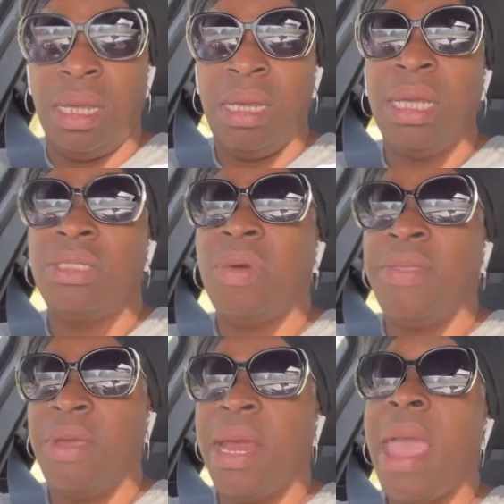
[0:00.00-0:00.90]
Yes, yeah,
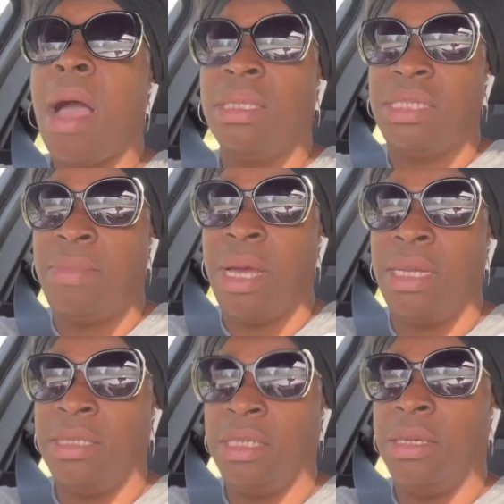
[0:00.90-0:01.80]
right there,
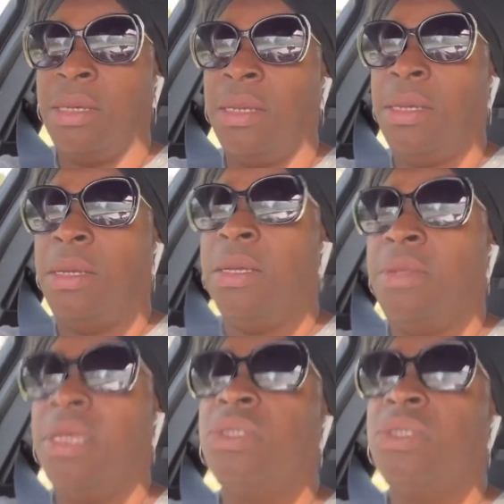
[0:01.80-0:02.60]
Altamont.